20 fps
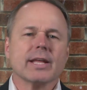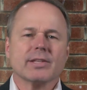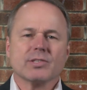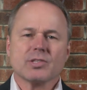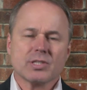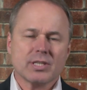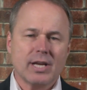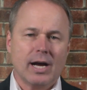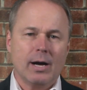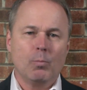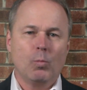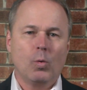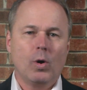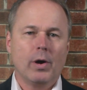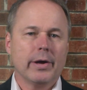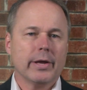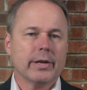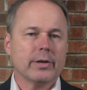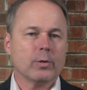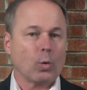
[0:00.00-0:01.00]
that
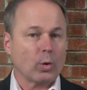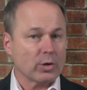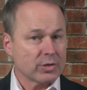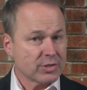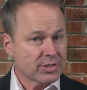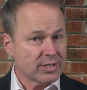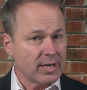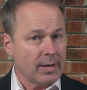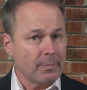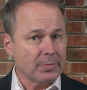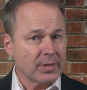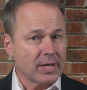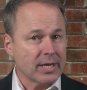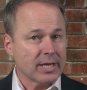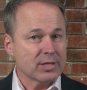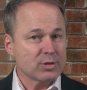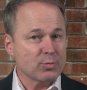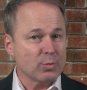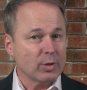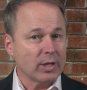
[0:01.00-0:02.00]
someone or something
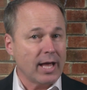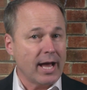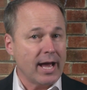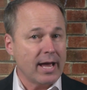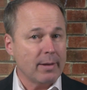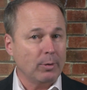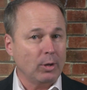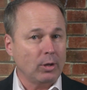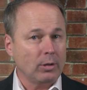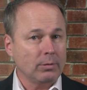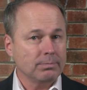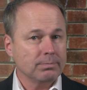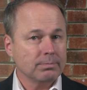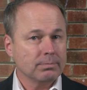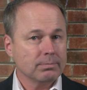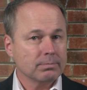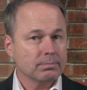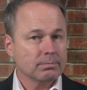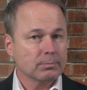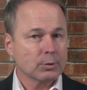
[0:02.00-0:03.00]
is reliable,
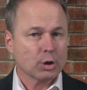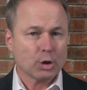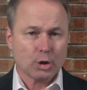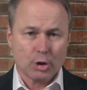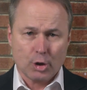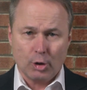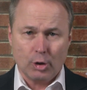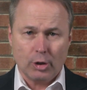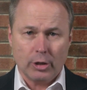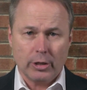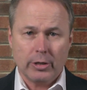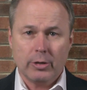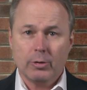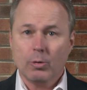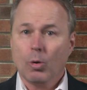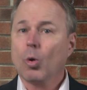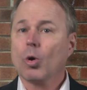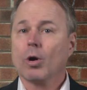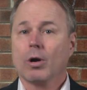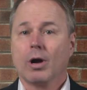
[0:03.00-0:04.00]
good,
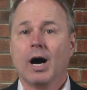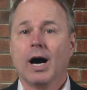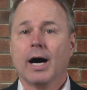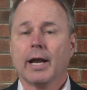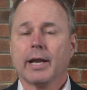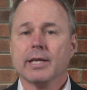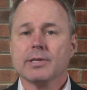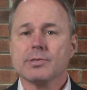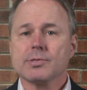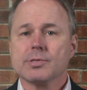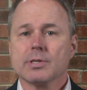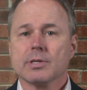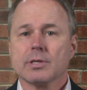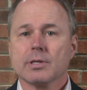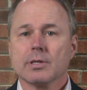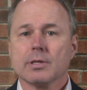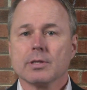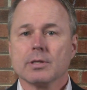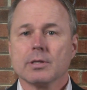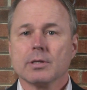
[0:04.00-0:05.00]
or honest,
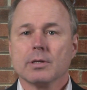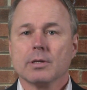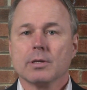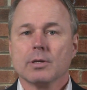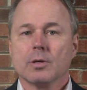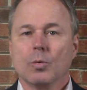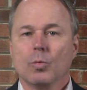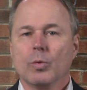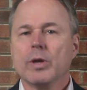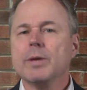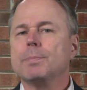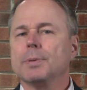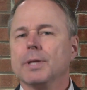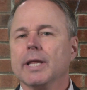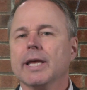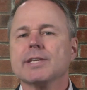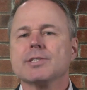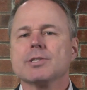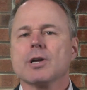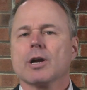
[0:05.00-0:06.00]
we
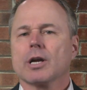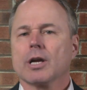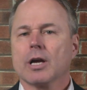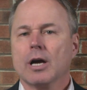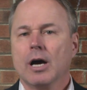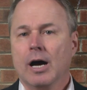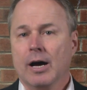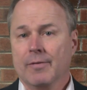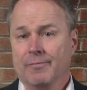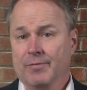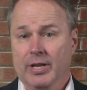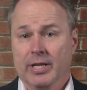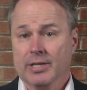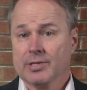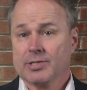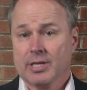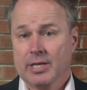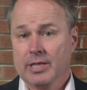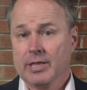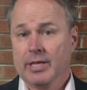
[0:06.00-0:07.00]
place our
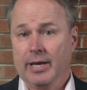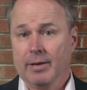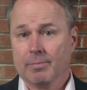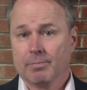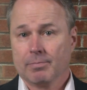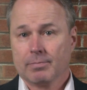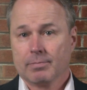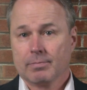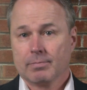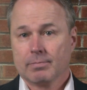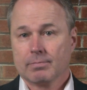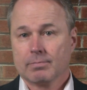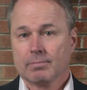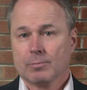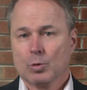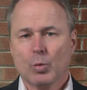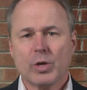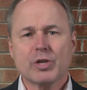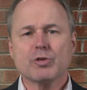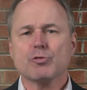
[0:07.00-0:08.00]
confidence in them.
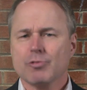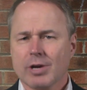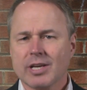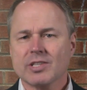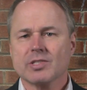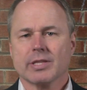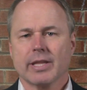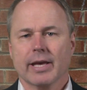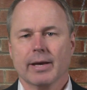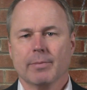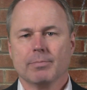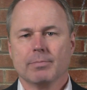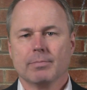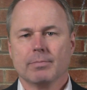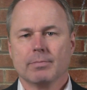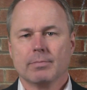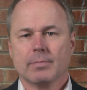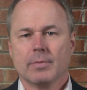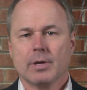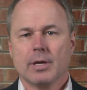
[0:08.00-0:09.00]
We trust them.
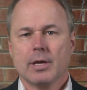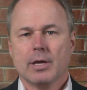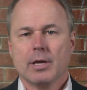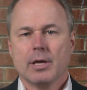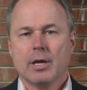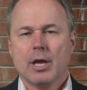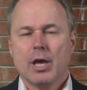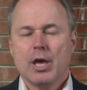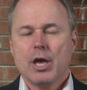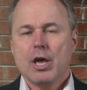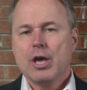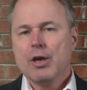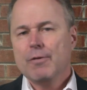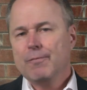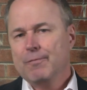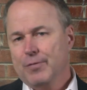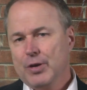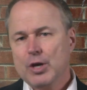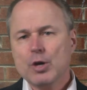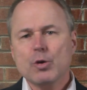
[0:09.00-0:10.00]

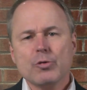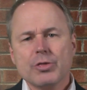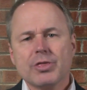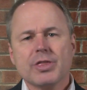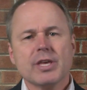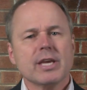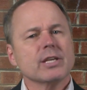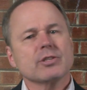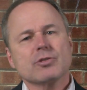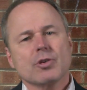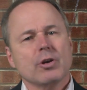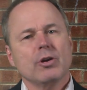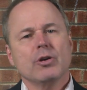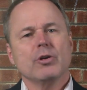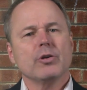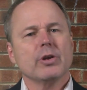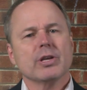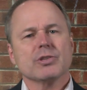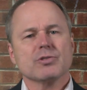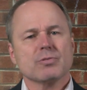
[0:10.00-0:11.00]
Few things
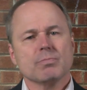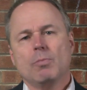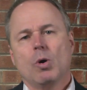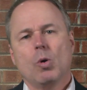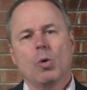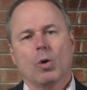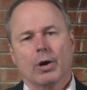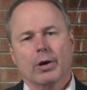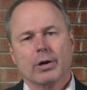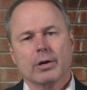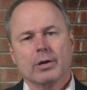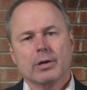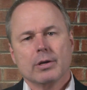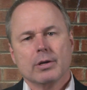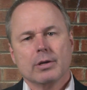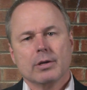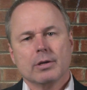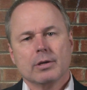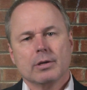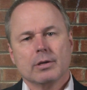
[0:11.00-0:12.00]
hurt us more
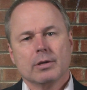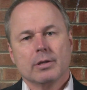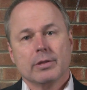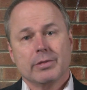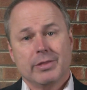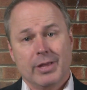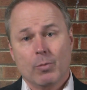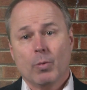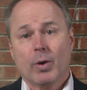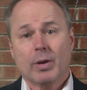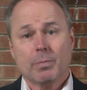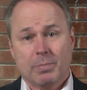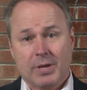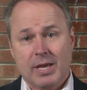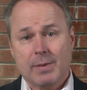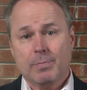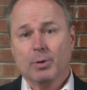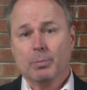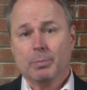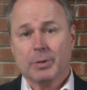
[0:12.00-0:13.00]
than when
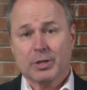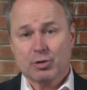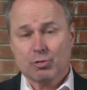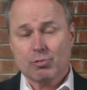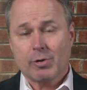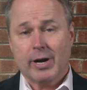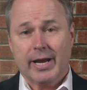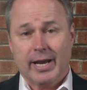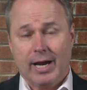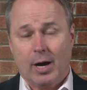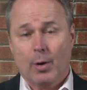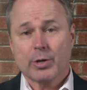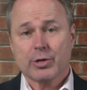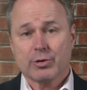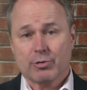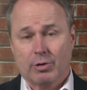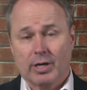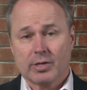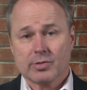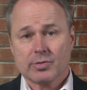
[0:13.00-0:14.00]
people betray our
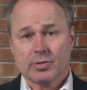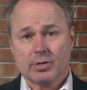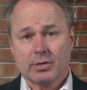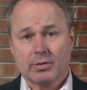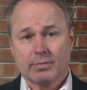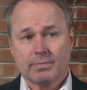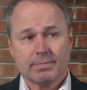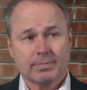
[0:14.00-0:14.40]
trust.